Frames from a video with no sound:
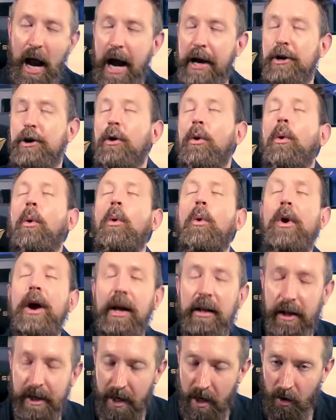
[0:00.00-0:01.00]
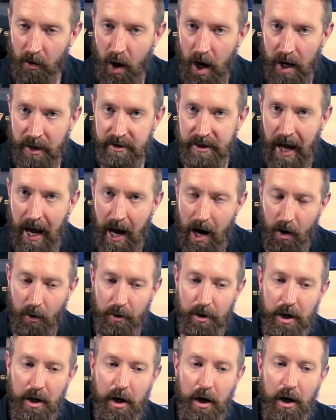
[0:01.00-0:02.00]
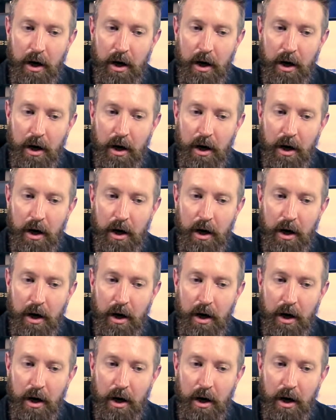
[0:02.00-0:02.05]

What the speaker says: and you're really going to lock down